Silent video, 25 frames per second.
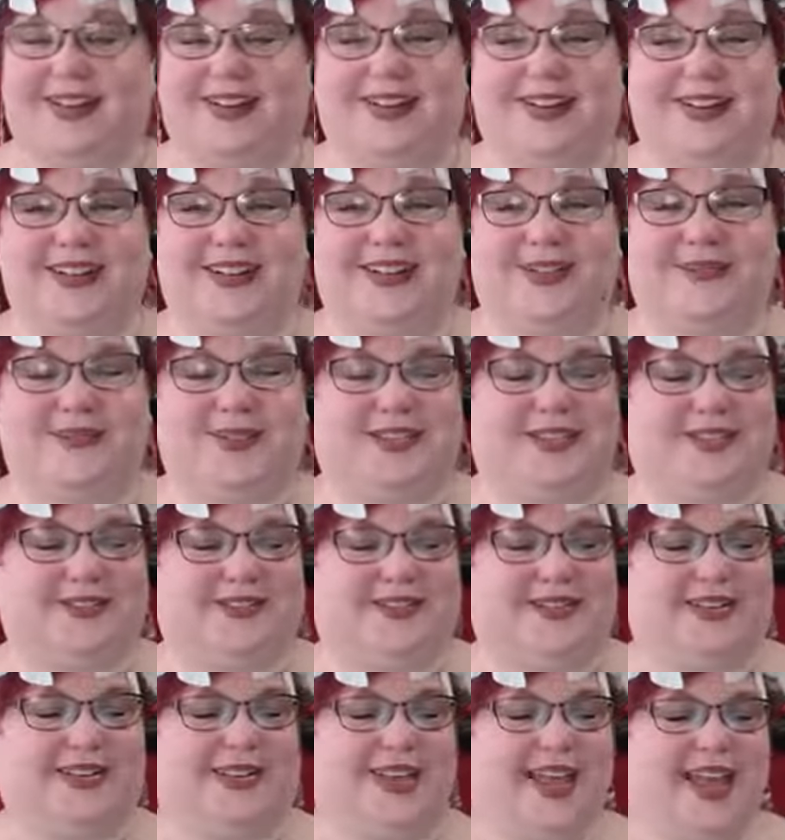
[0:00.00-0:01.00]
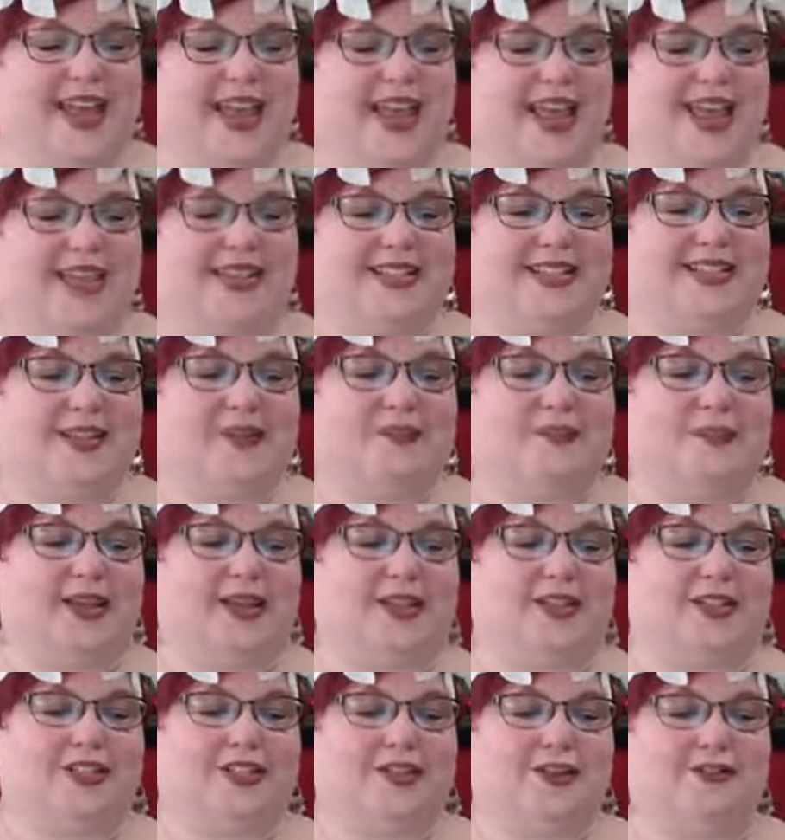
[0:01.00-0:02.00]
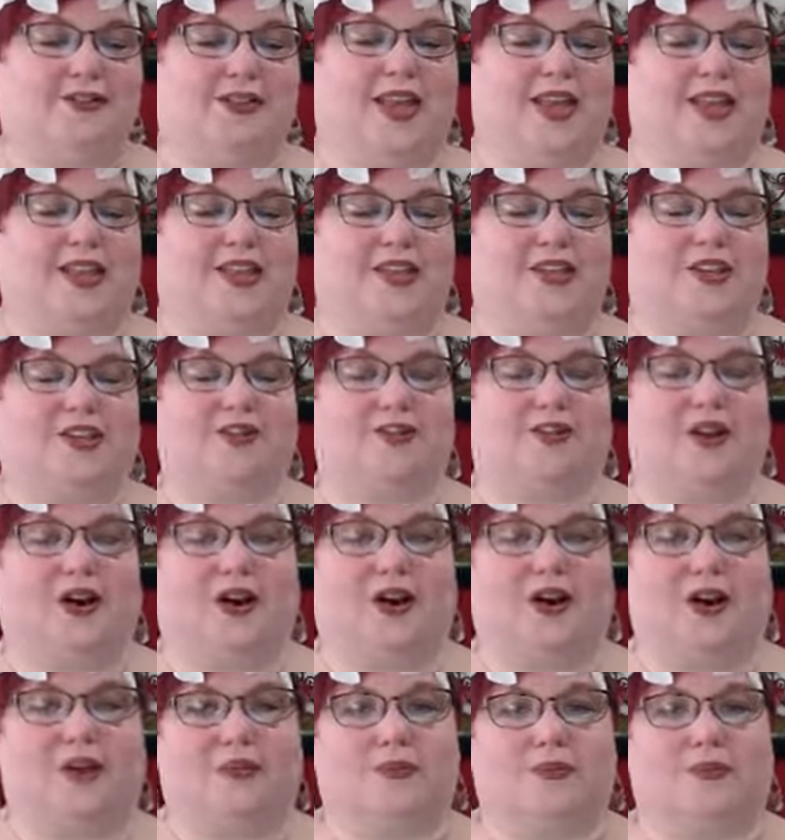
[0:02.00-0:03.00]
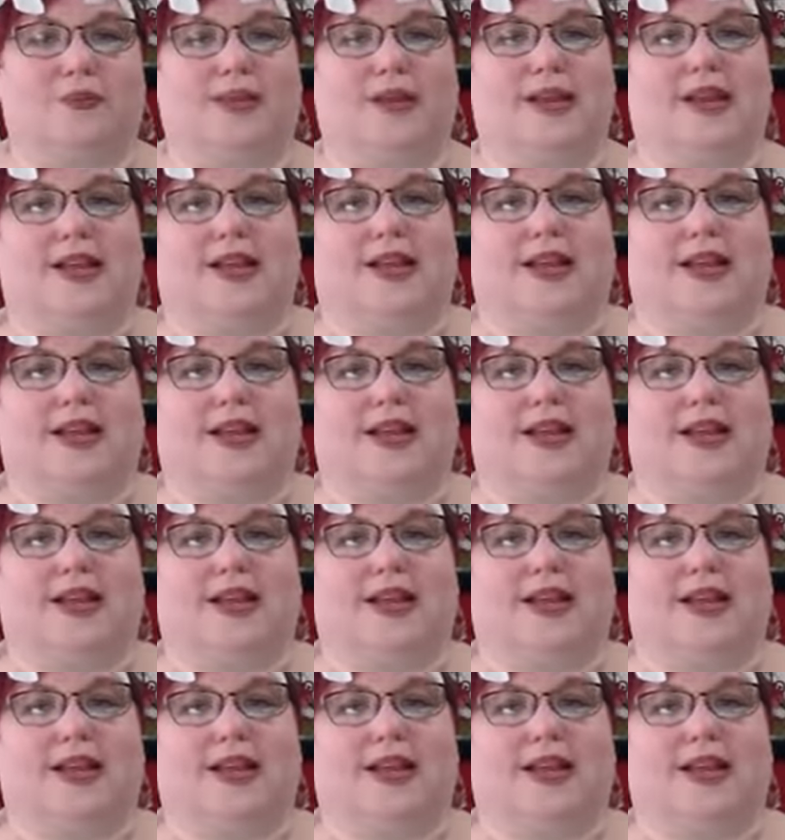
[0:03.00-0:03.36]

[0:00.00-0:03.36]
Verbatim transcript: Christmas trees. So make sure that you are